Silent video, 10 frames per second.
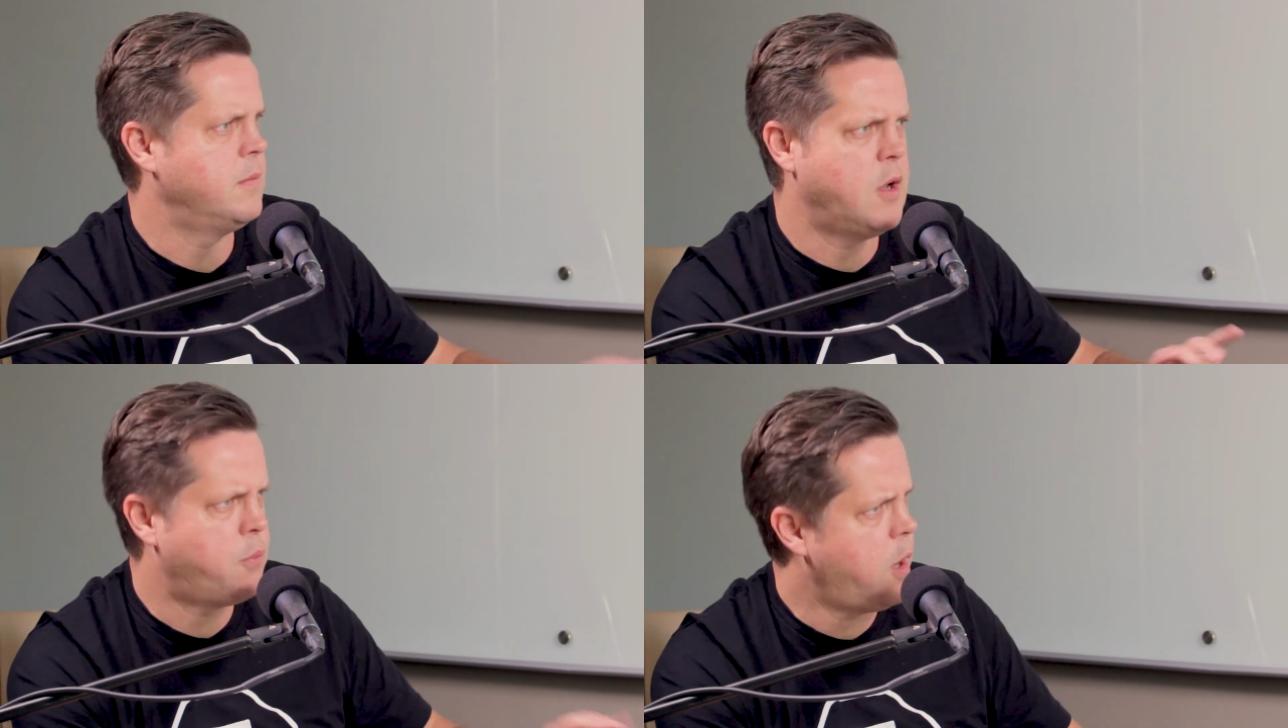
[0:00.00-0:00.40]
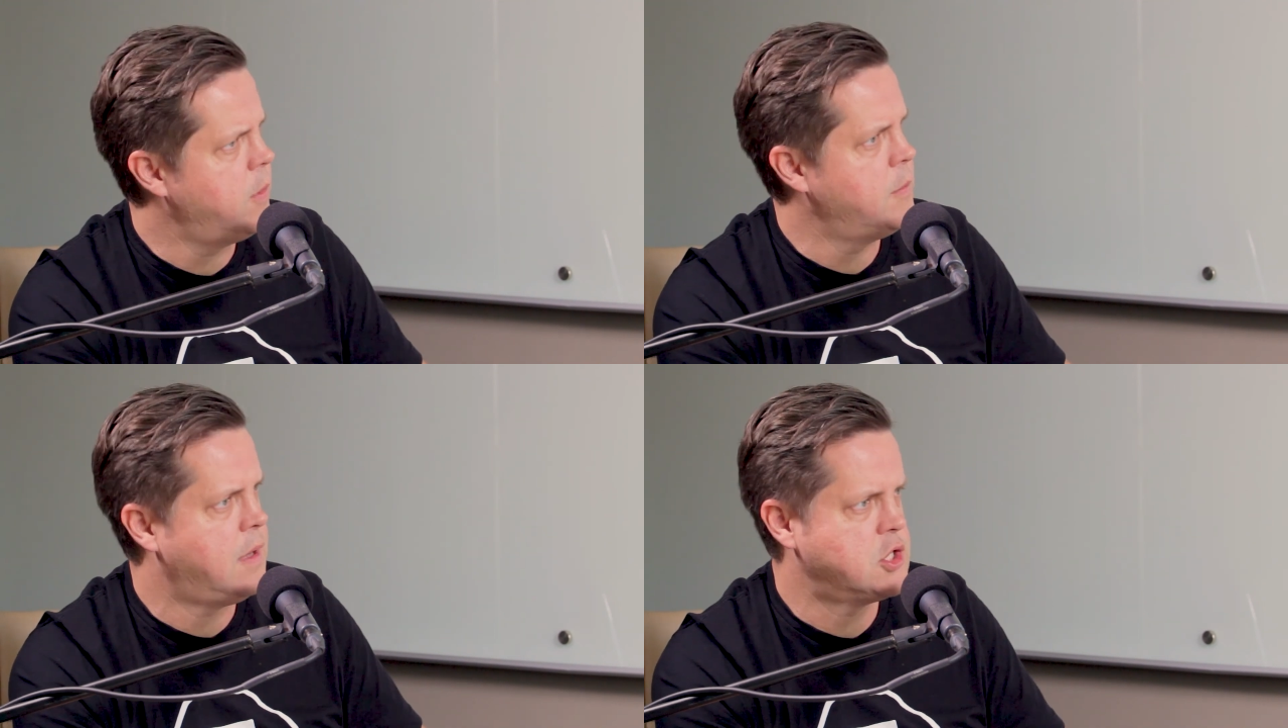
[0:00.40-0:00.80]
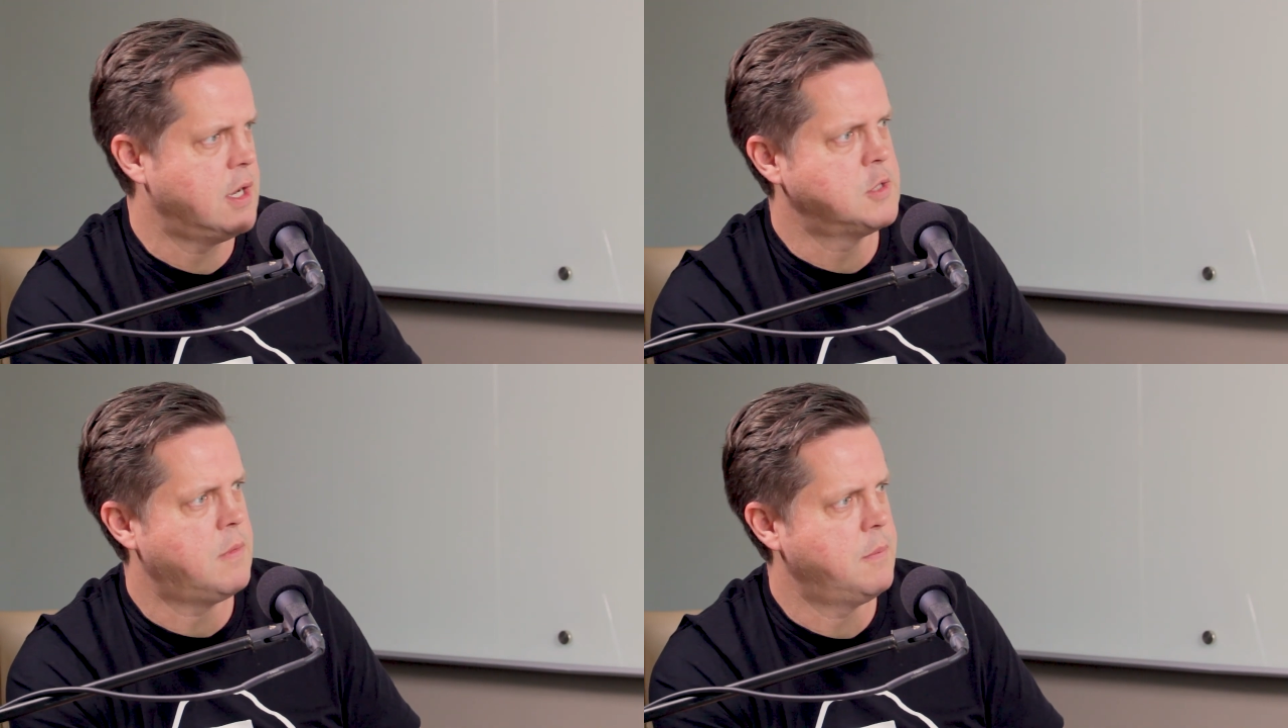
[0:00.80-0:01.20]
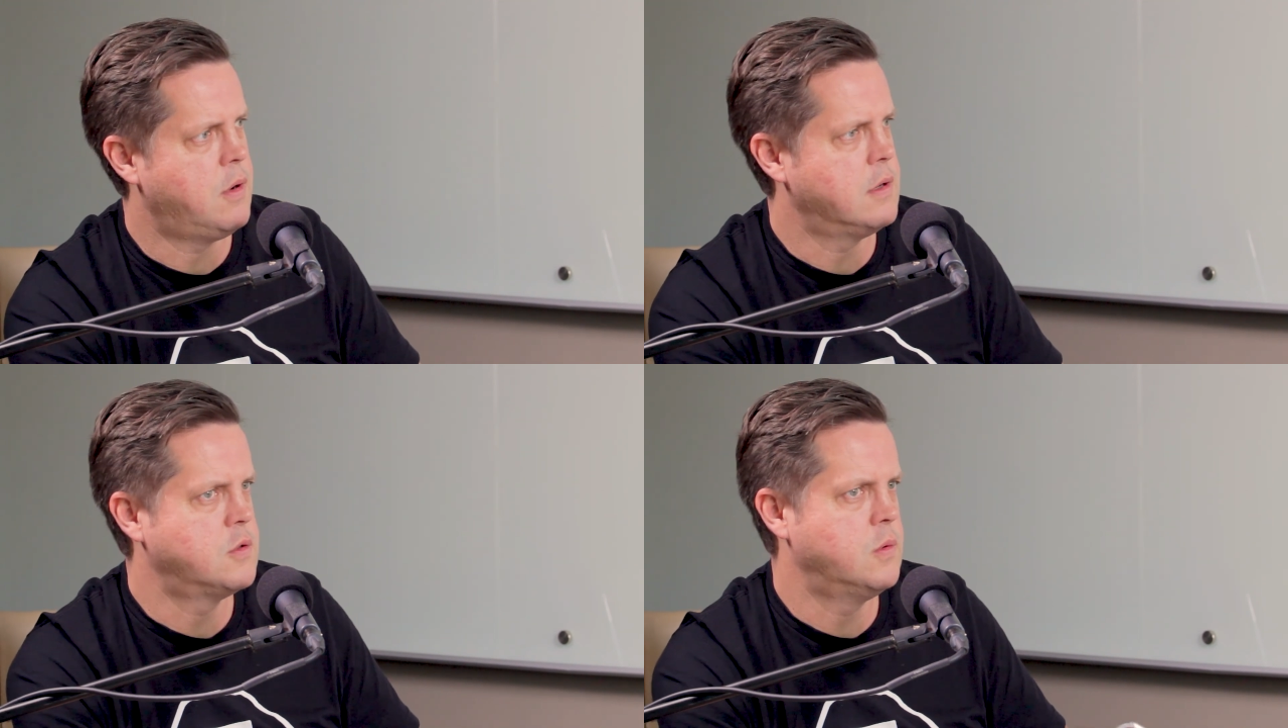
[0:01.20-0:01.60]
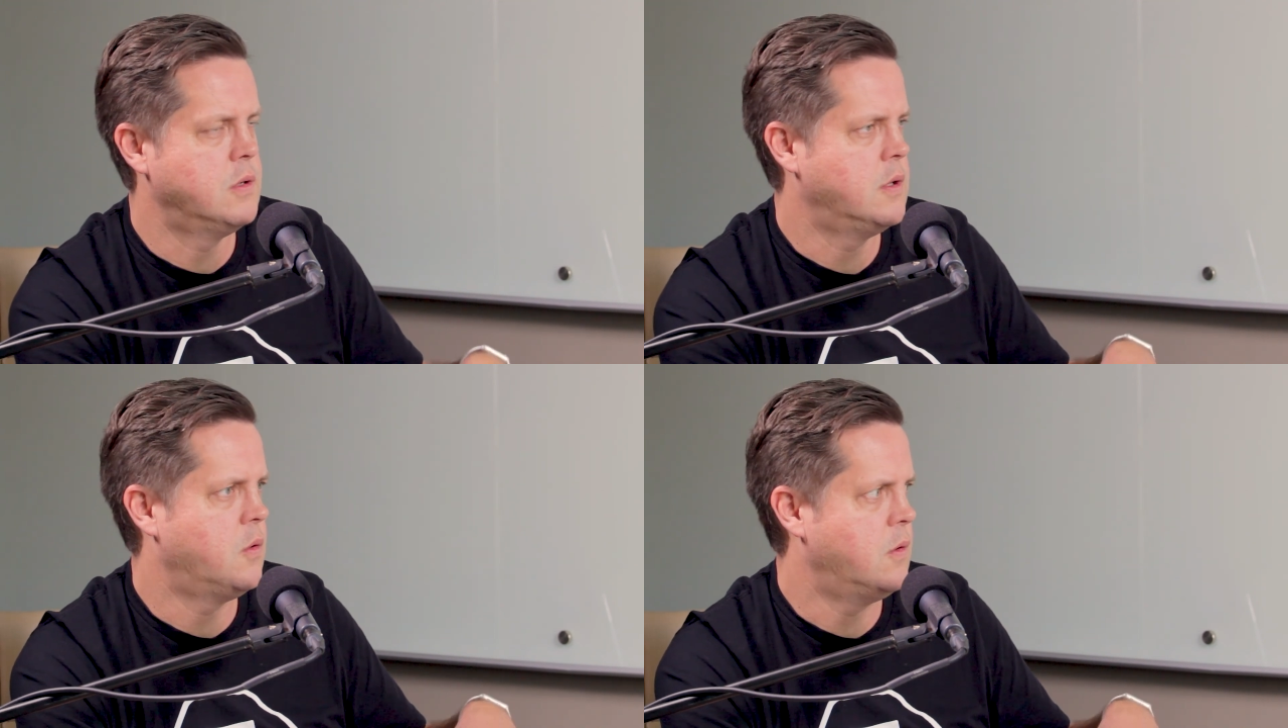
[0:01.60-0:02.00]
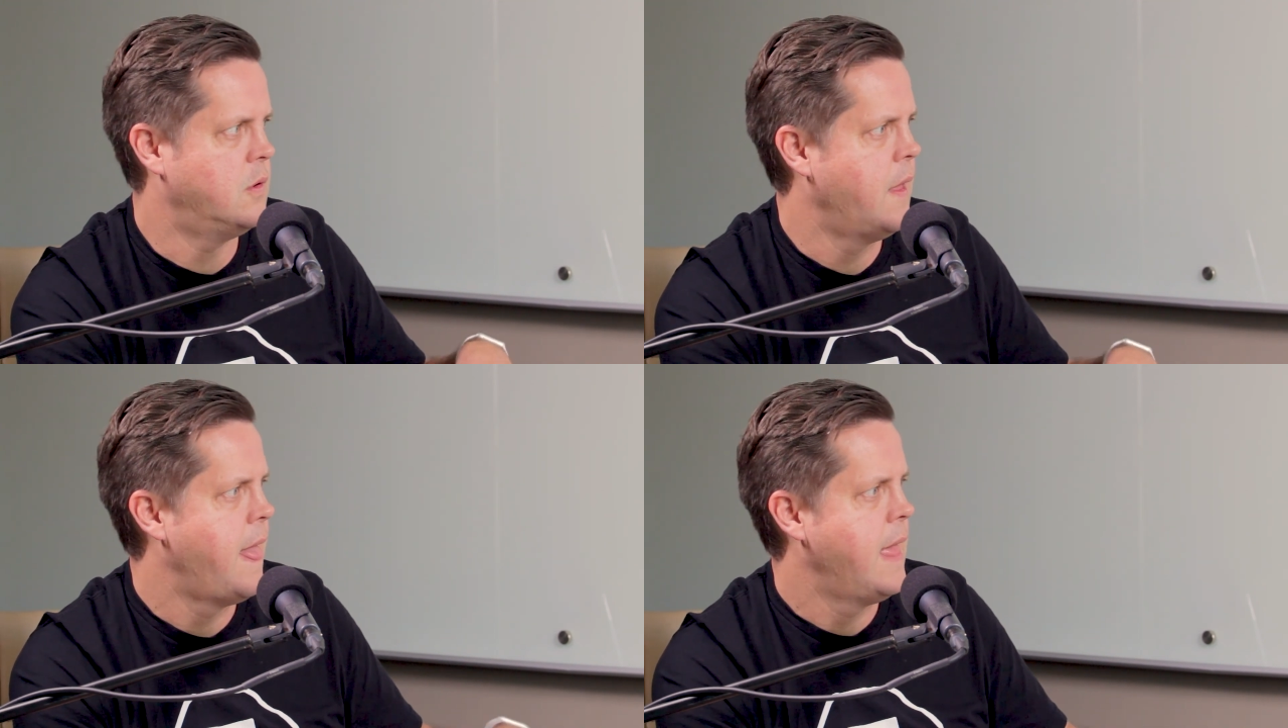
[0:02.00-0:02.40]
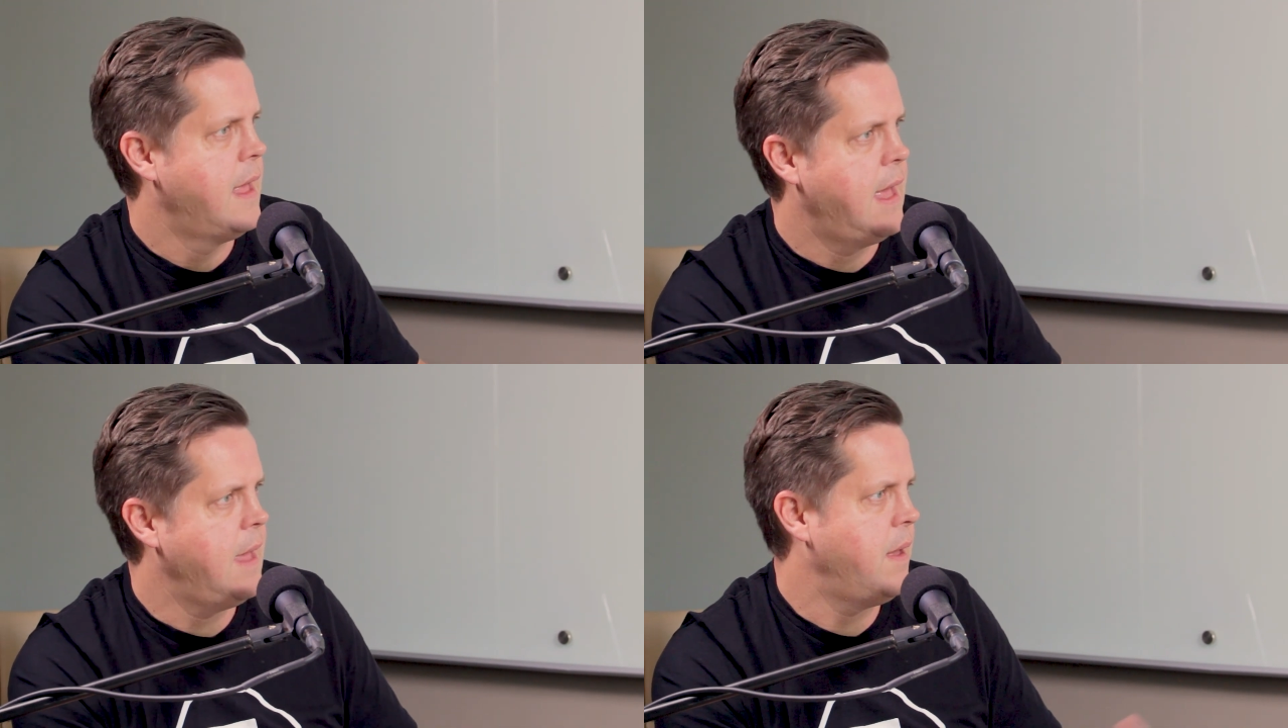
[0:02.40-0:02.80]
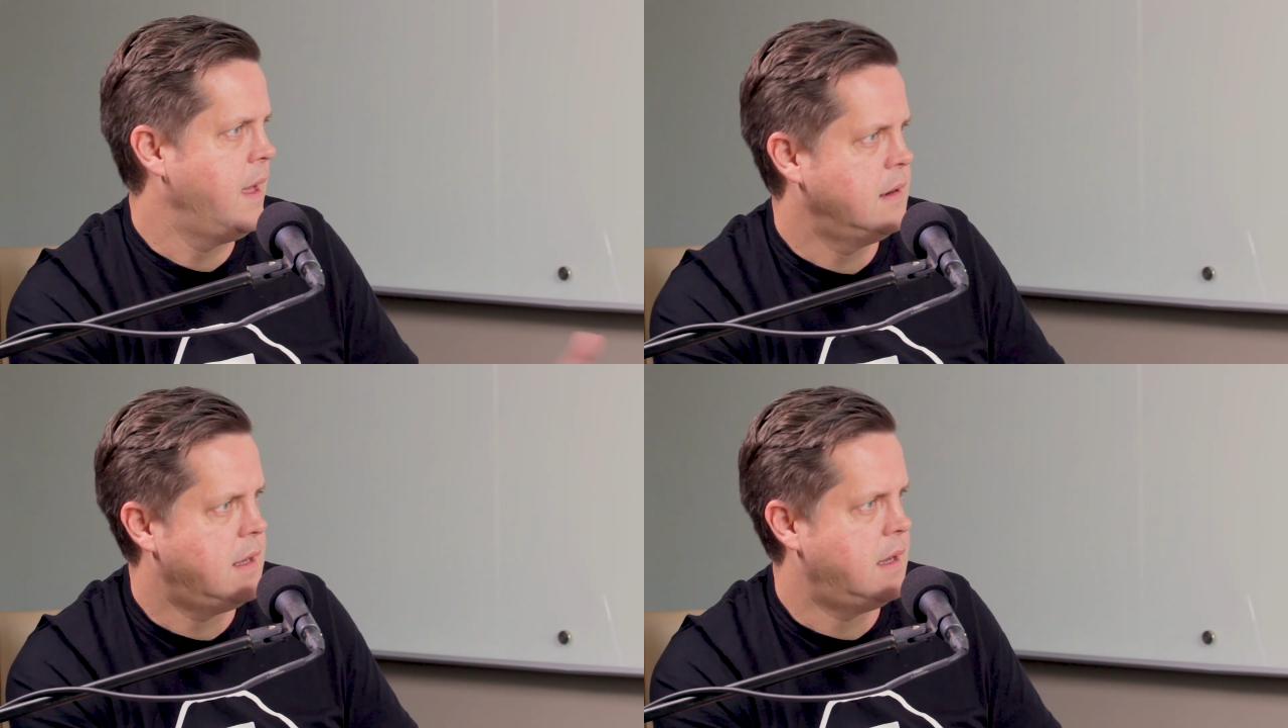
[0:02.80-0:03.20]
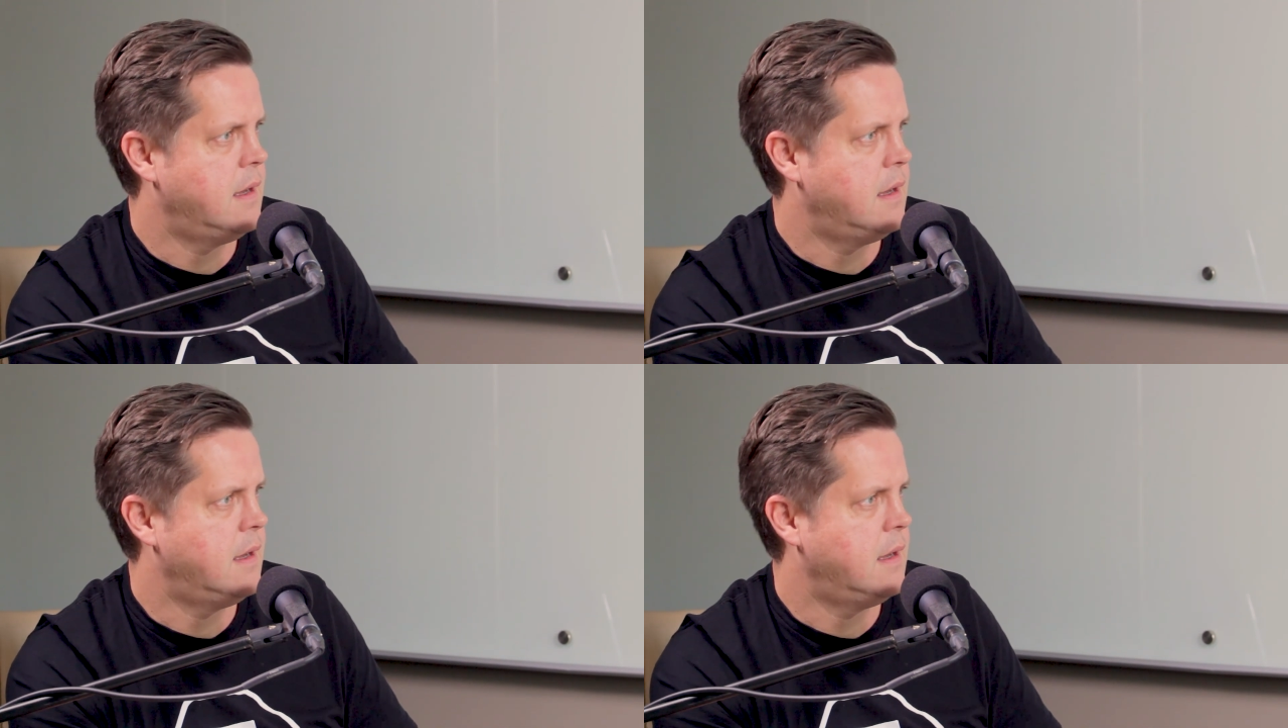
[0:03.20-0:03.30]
No problem, I'll change my password. Or, hey, man,